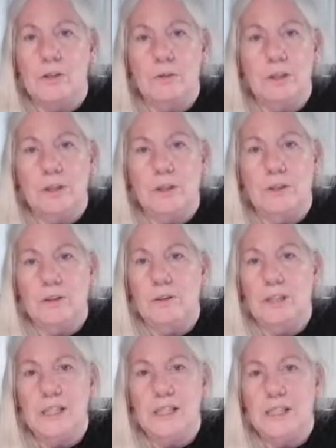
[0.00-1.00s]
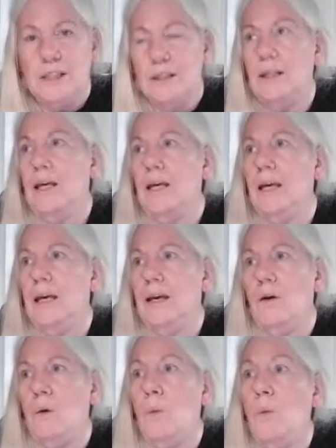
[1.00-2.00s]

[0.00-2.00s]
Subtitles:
don't need to like